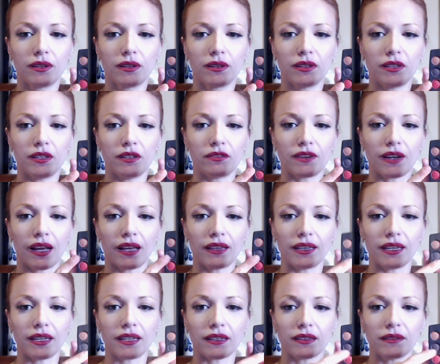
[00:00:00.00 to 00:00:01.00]
you've got
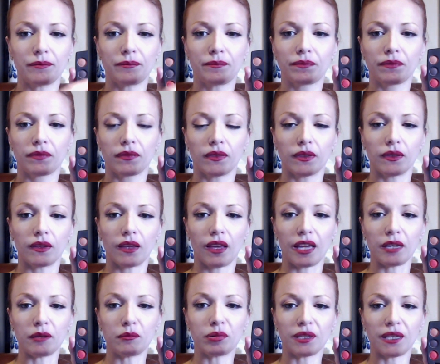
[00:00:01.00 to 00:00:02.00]
like
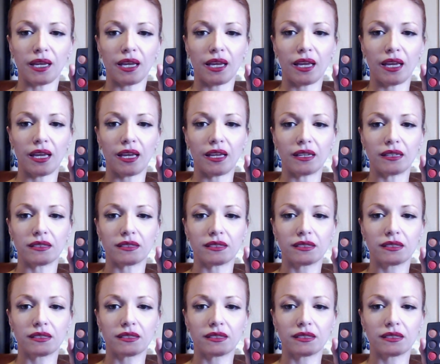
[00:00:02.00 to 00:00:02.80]
eggplant,